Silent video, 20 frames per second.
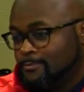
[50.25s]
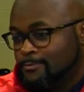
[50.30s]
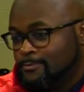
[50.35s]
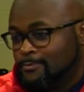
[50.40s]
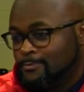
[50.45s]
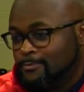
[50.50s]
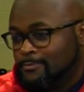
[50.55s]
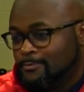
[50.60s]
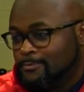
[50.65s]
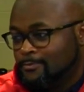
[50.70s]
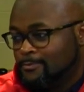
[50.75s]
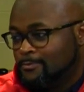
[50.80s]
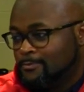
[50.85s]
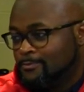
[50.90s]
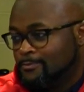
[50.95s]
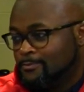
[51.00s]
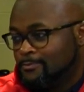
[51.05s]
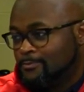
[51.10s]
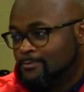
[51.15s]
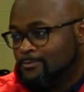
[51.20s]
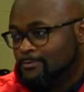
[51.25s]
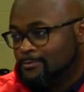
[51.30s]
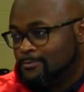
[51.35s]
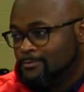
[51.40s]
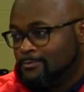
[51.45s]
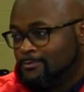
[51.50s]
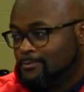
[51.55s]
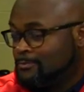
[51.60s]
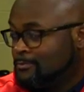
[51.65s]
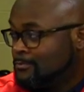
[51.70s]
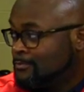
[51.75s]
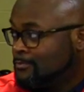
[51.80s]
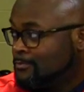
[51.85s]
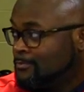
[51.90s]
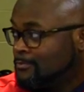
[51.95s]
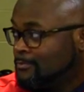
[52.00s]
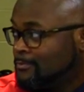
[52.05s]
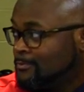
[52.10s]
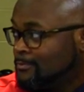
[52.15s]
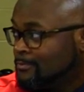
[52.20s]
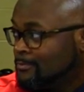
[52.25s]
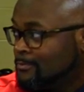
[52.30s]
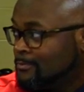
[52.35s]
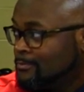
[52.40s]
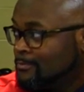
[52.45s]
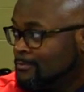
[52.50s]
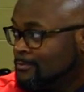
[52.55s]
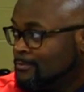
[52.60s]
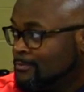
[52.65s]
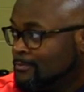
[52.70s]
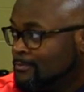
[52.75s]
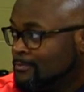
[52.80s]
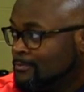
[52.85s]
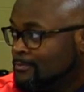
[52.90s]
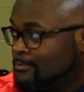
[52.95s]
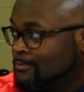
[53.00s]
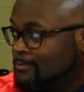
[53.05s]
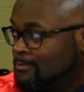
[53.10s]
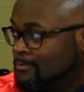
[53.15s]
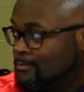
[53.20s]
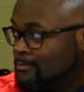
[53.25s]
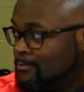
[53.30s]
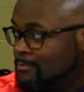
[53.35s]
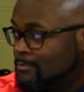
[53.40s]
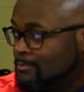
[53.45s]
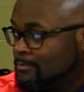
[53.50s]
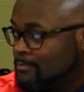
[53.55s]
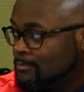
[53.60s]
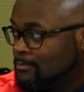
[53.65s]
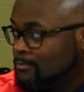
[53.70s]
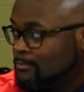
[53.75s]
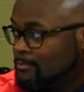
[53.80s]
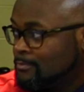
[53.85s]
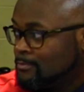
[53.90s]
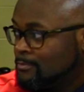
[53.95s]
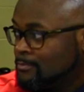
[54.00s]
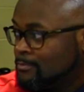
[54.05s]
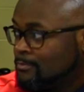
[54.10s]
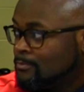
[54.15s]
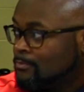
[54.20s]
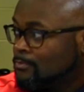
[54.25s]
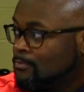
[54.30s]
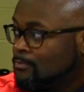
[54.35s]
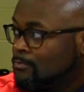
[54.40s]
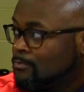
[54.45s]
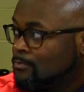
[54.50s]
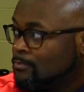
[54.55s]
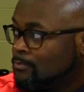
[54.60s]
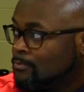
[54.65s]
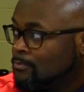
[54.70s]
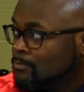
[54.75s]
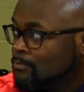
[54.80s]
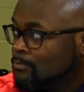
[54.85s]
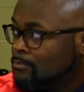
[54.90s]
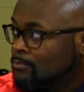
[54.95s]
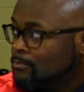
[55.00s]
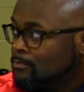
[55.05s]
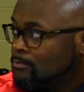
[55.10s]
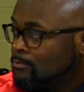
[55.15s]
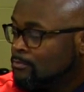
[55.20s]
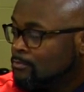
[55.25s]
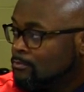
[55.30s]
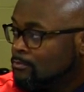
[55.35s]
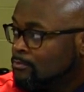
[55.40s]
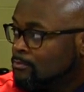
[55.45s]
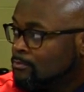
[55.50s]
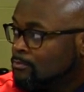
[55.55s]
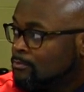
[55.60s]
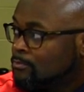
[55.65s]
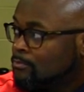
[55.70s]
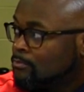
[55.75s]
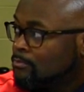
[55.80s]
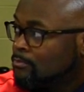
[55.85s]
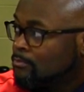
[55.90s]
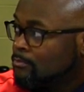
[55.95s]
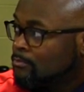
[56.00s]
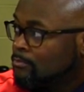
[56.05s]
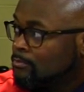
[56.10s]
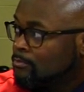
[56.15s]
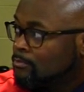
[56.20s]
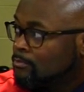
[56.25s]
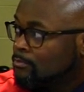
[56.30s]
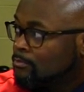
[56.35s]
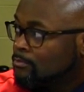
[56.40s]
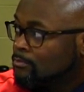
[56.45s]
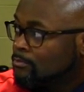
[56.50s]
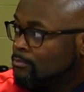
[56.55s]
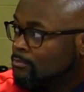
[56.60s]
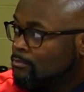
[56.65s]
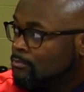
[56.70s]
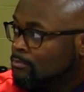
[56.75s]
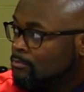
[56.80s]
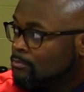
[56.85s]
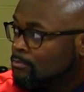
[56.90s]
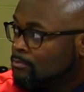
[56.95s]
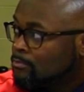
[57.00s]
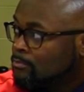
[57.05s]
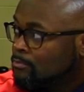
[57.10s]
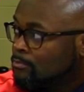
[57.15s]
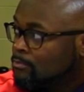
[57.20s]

No words are spoken by the person on screen.